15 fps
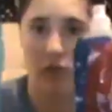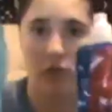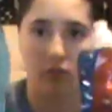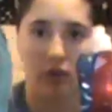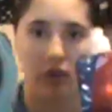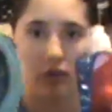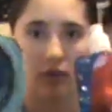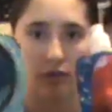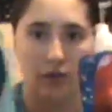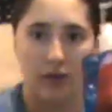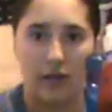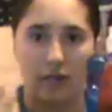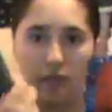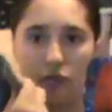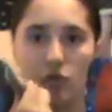right here. I
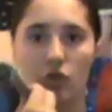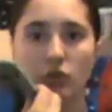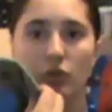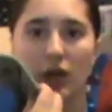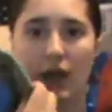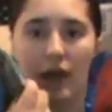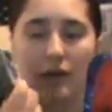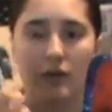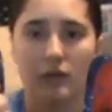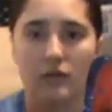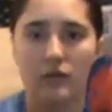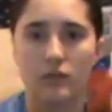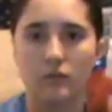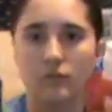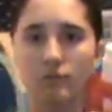have 2
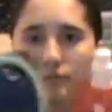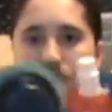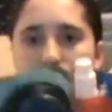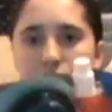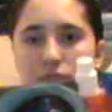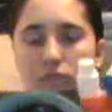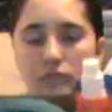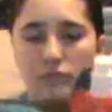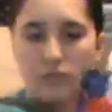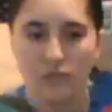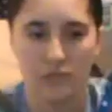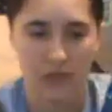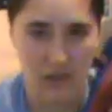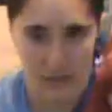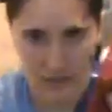bladders
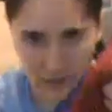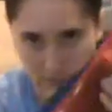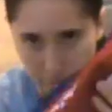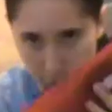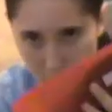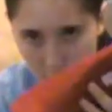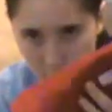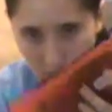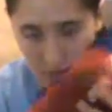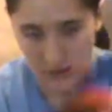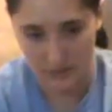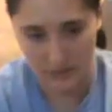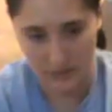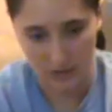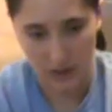and I have 2 of these.